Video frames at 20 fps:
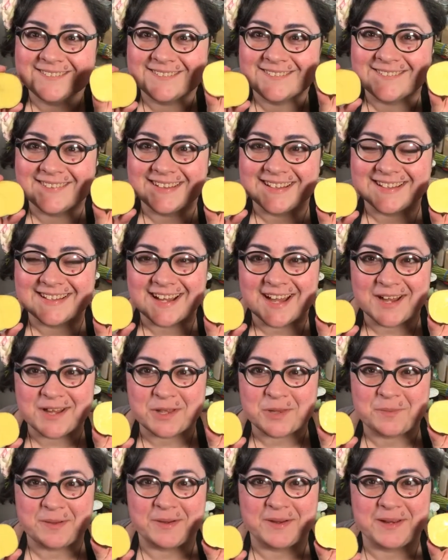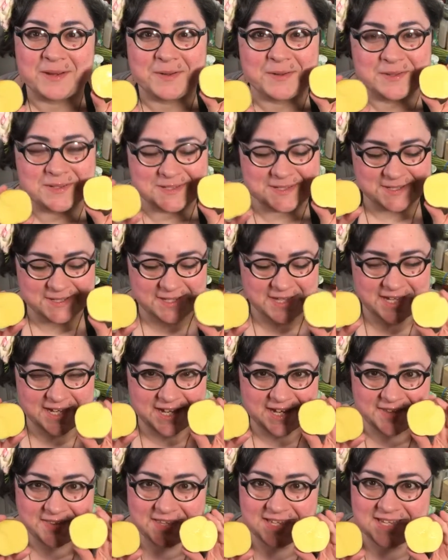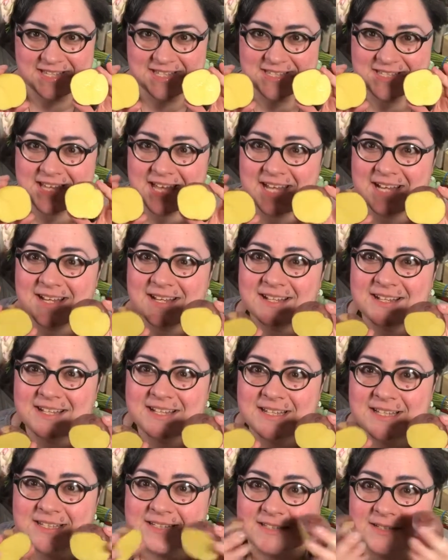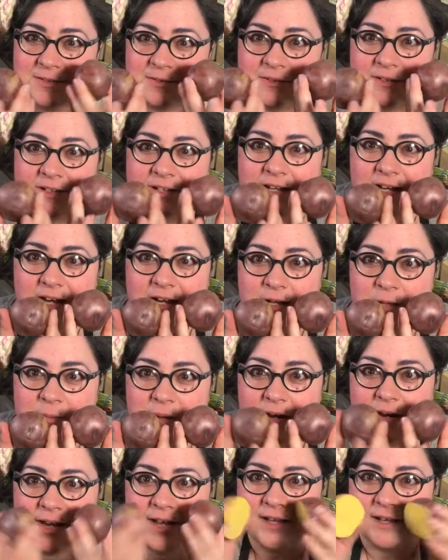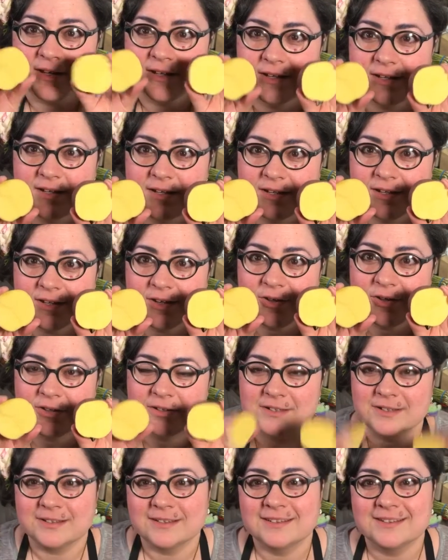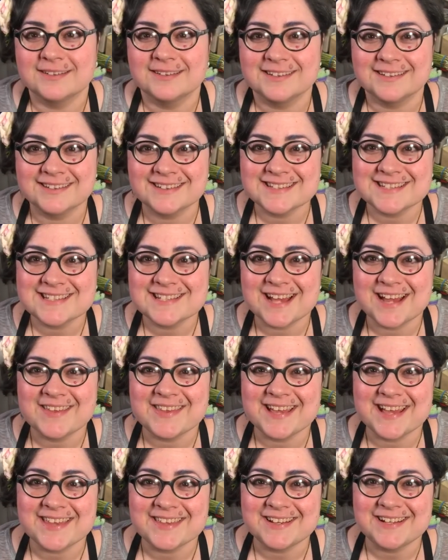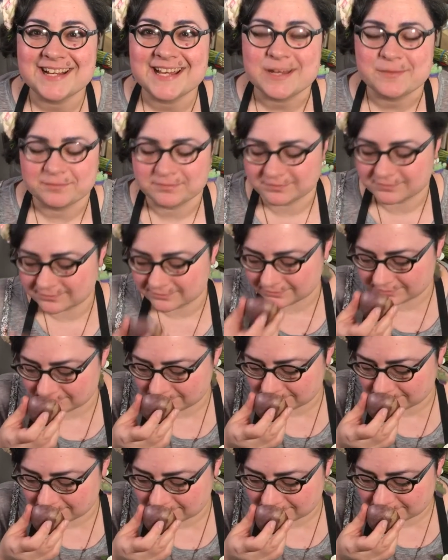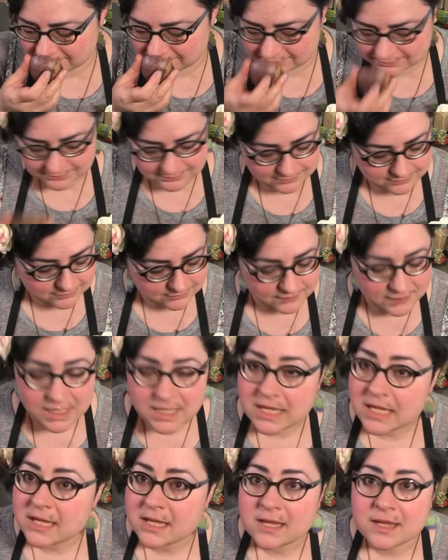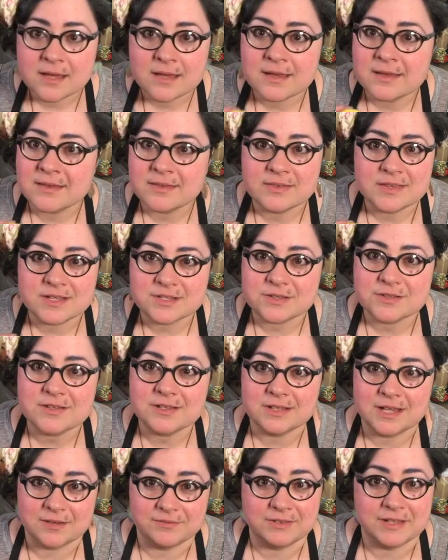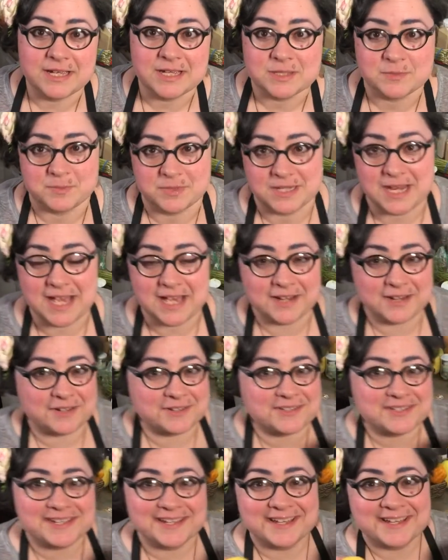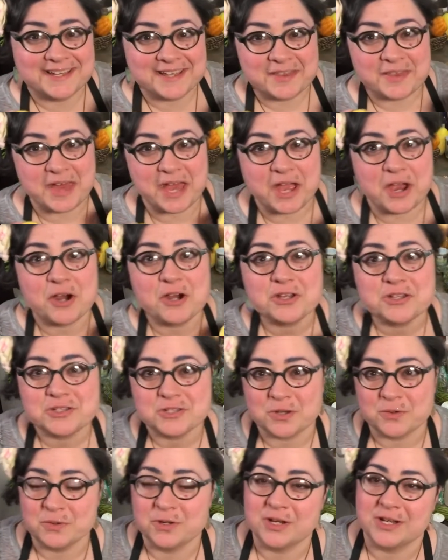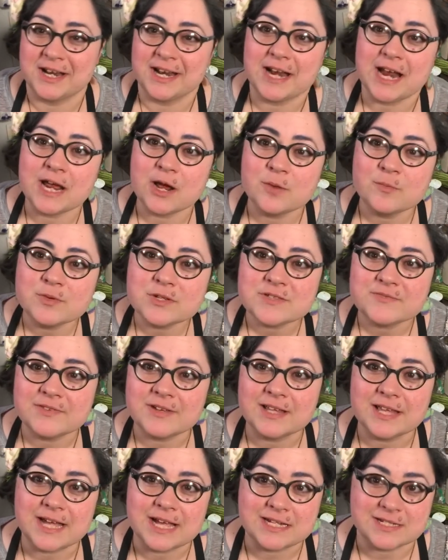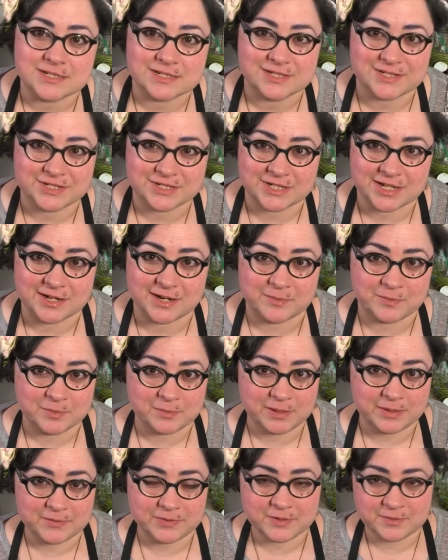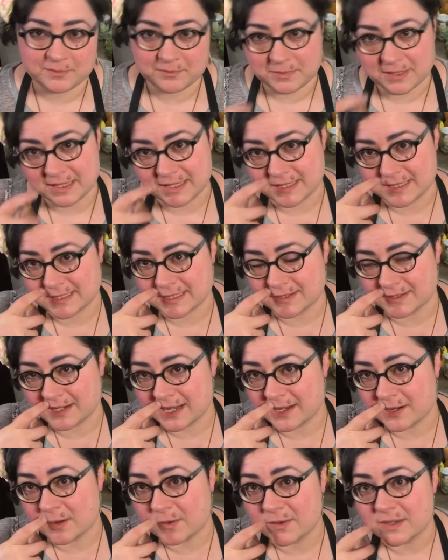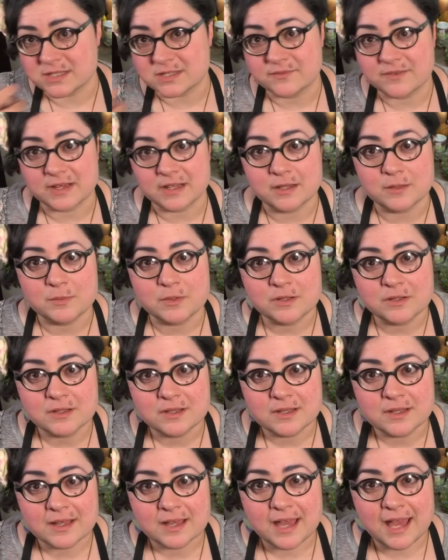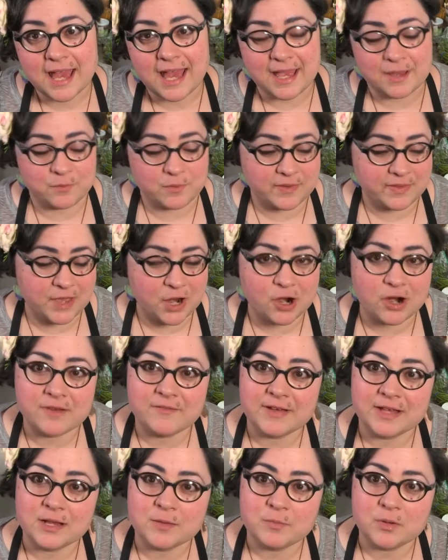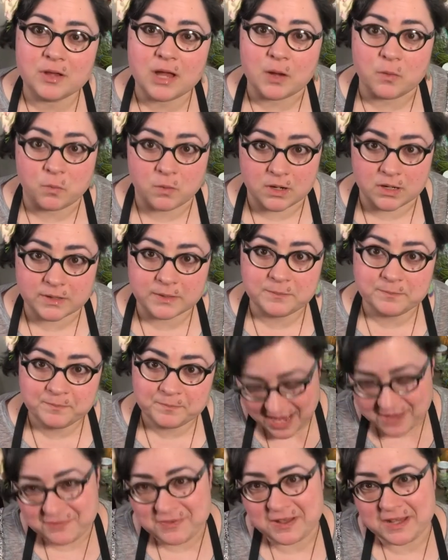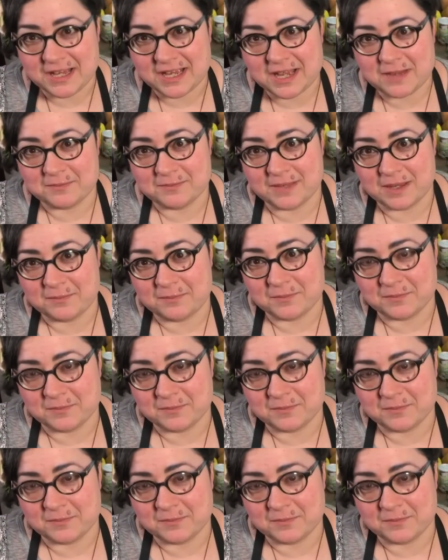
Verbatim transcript: what Huckleberry Golds look like on the inside. So Huckleberry Gold. Let's see how they got their name. Mm. These are the loveliest potatoes. they are so good. And I almost feel like I should just shut up about them because they're not always available. And when they are available, I want them. I feel like I'm, I